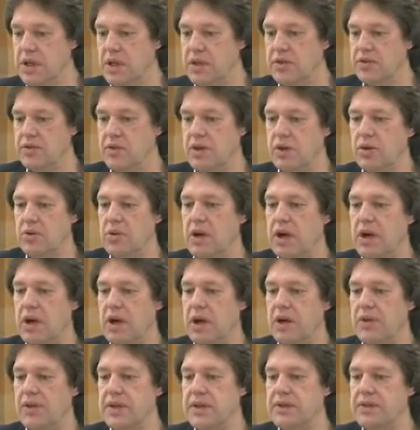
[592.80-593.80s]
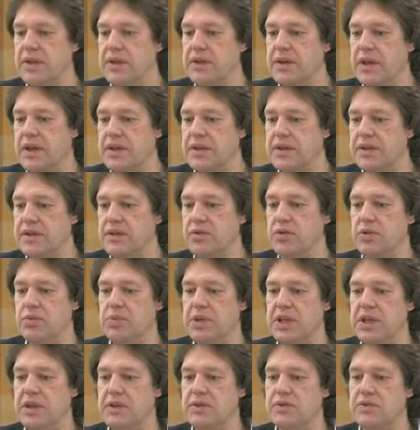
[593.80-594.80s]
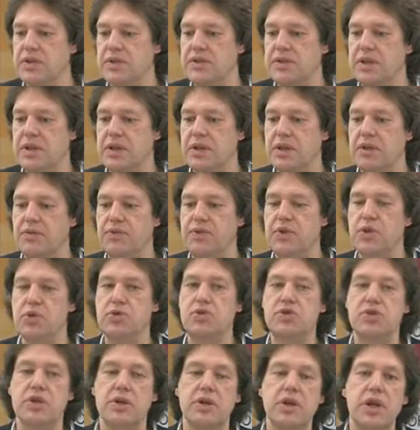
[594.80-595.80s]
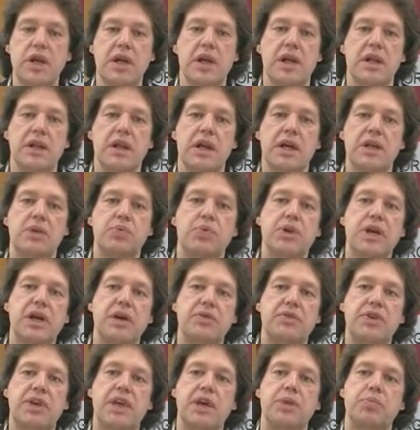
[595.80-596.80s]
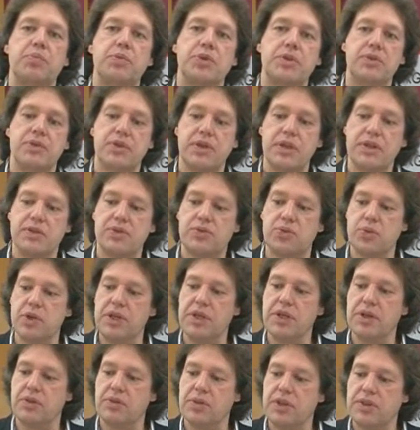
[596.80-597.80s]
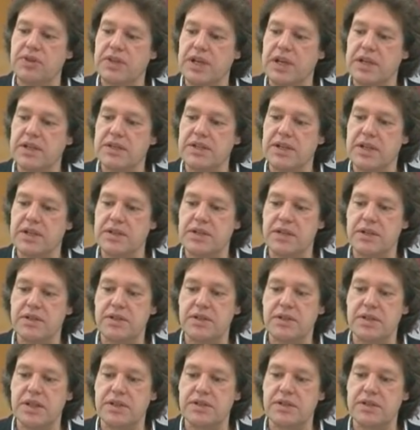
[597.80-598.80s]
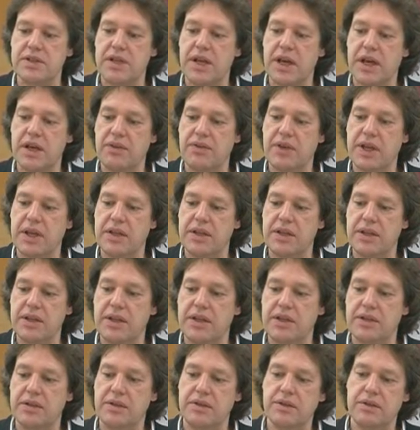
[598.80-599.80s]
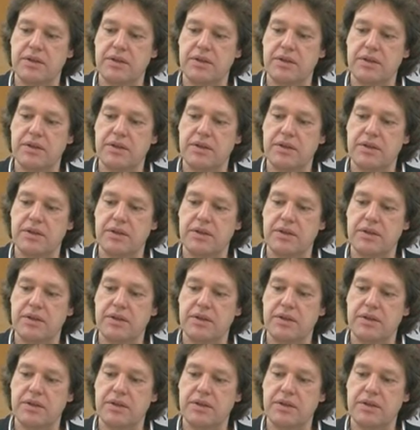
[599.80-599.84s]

So I think that that could be interesting in the future, like we have kept in Sweden. The telecenters doesn't have any